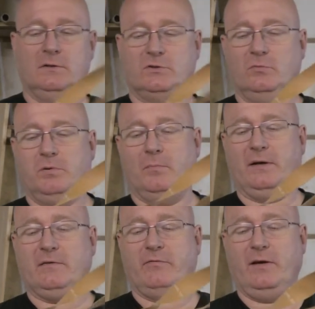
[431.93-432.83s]
super
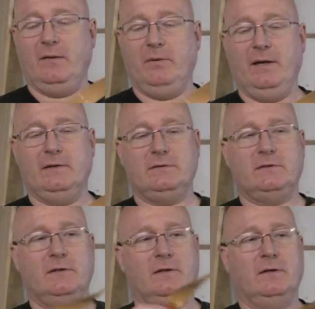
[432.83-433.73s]
butterfly
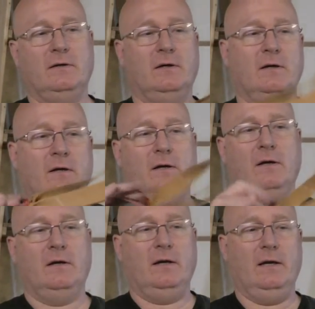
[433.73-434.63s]
bands,
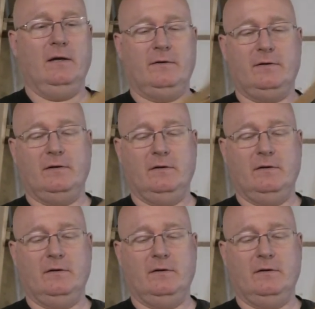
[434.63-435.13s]
and